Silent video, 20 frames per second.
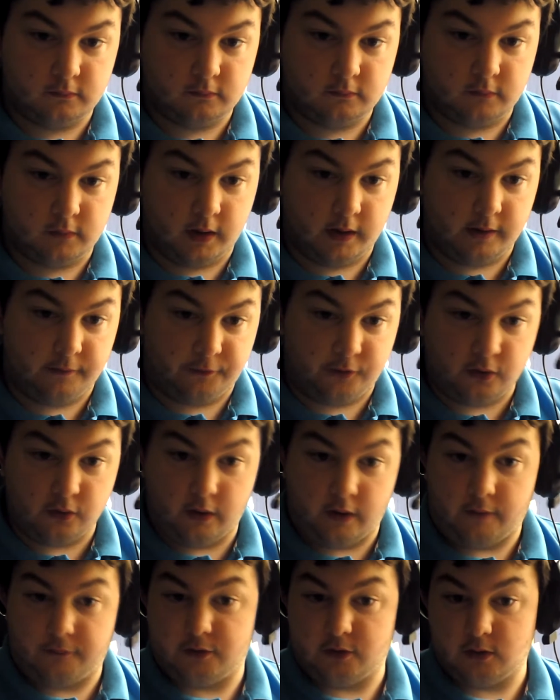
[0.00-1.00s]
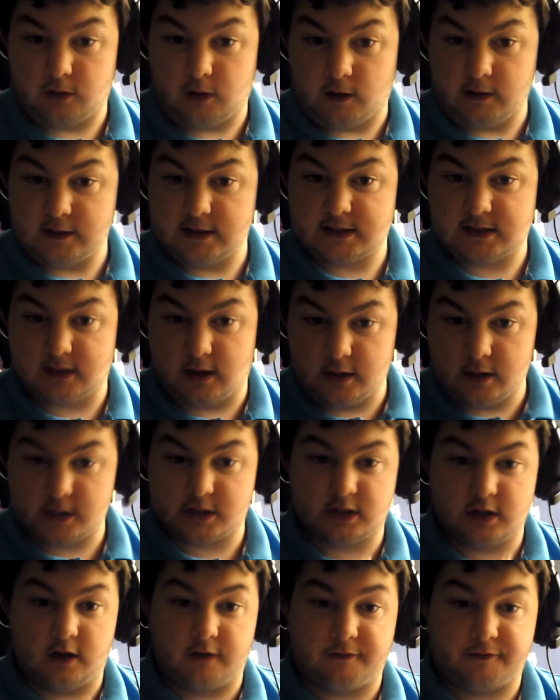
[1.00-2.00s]
And if you like this kind of
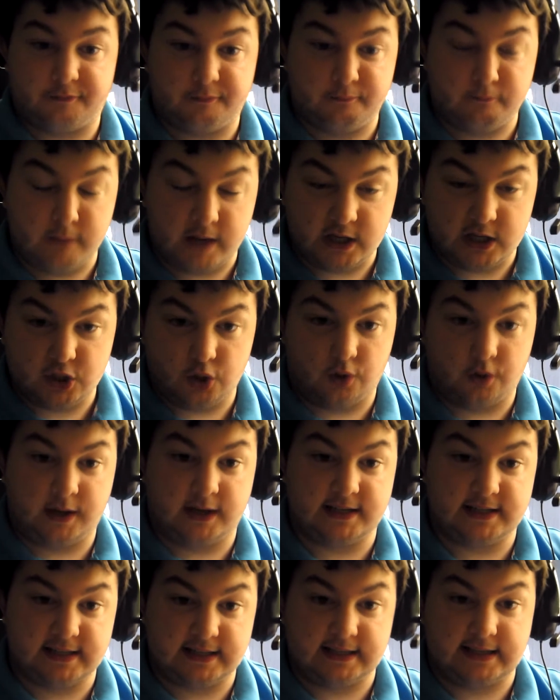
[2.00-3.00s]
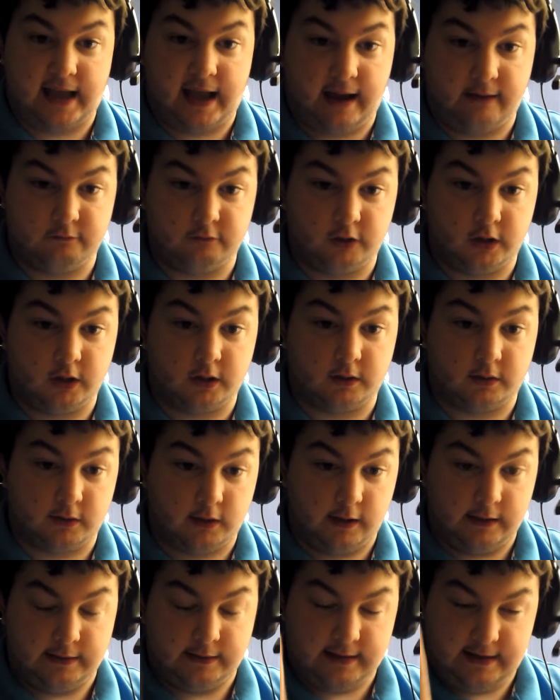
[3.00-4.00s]
stuff, me talking to the camera
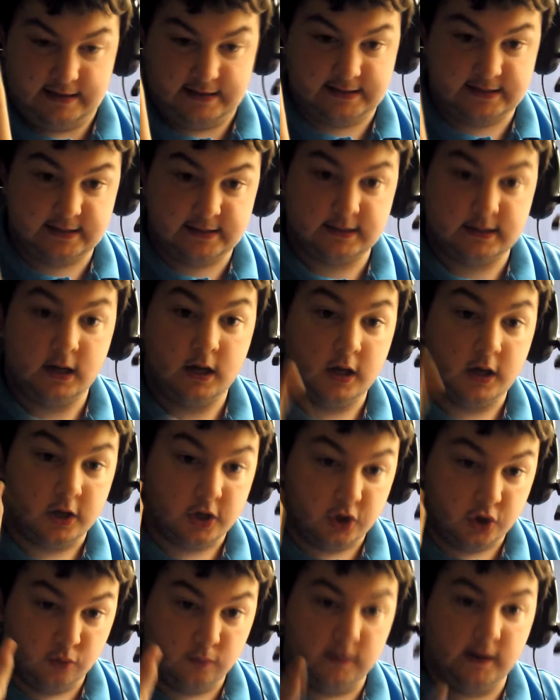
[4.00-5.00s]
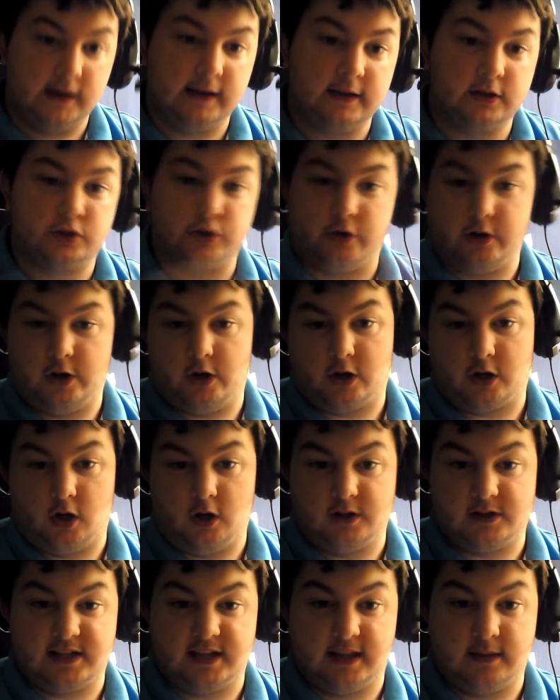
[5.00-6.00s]
like this, you will enjoy her
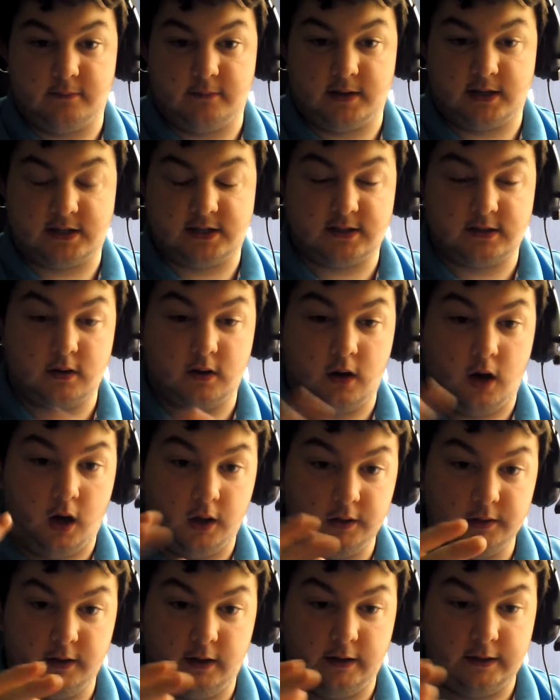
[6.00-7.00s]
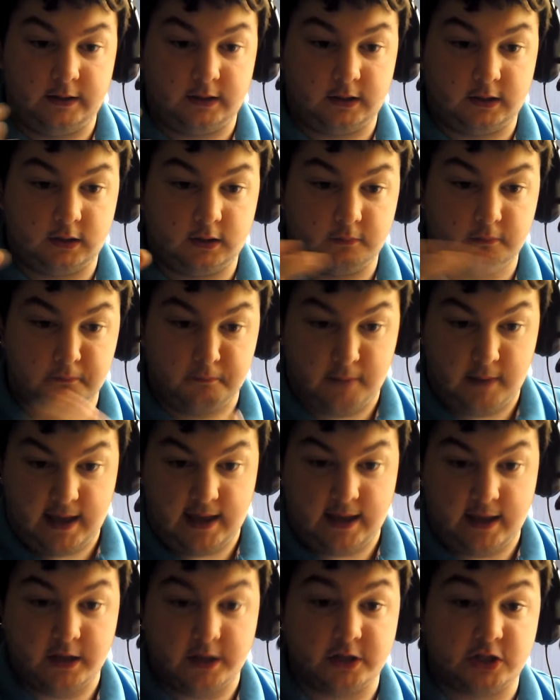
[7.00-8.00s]
content, because unlike
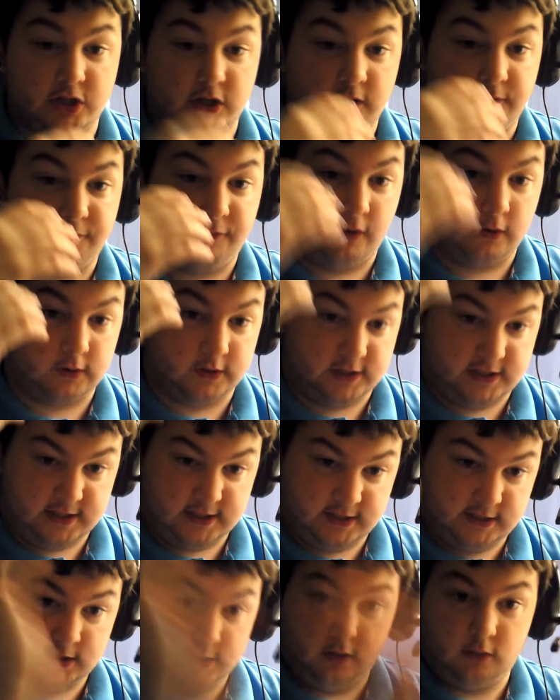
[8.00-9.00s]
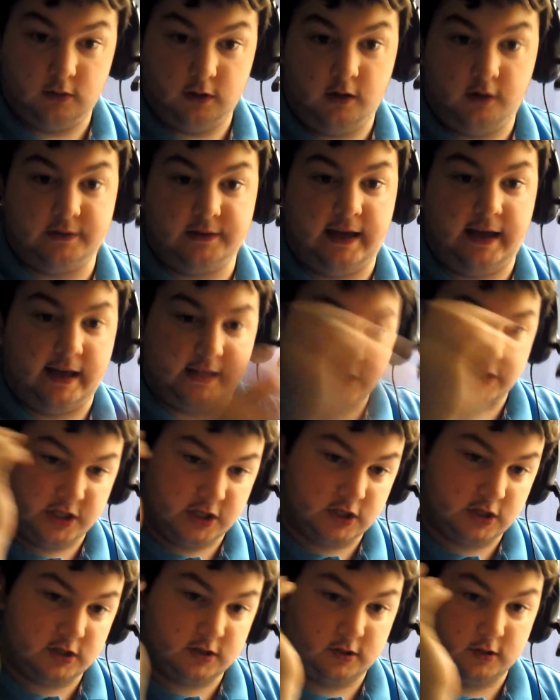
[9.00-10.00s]
me, she focuses solely on that. She
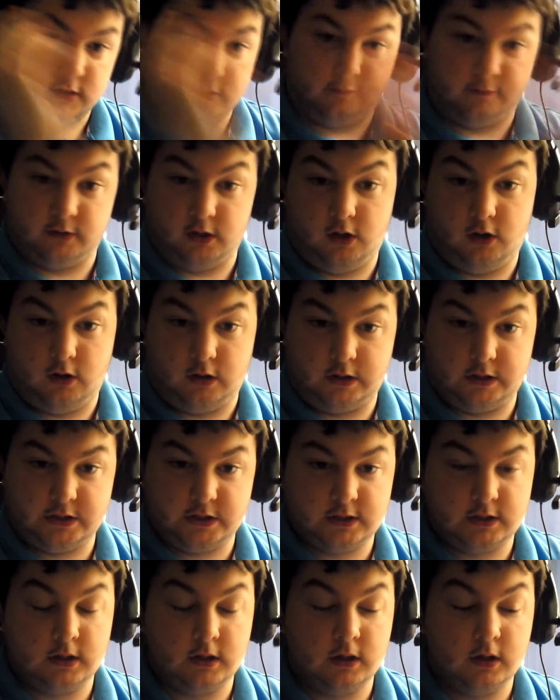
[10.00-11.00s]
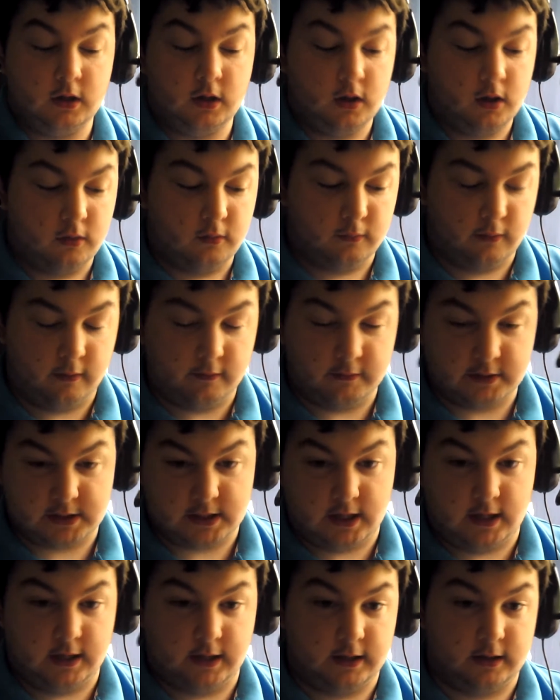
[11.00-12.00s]
just does vlogs, whereas
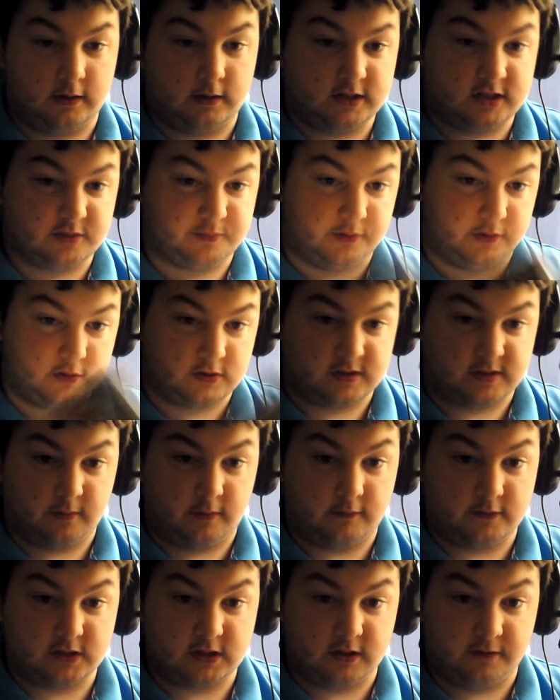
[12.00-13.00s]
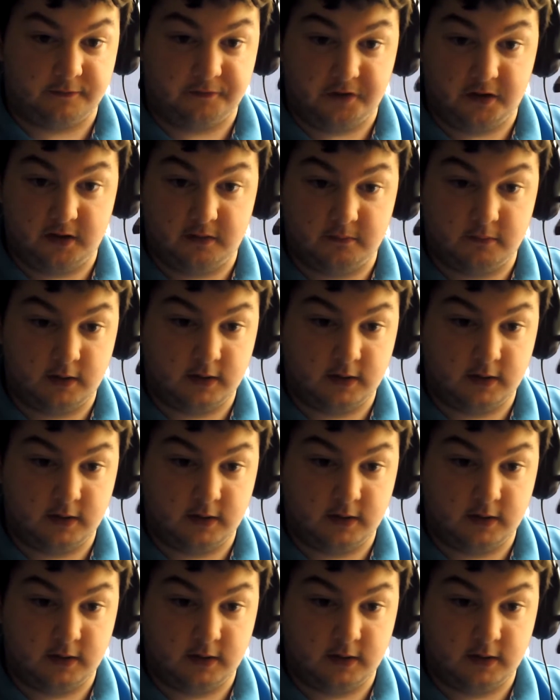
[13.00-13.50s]
I like to sprinkle some other stuff in.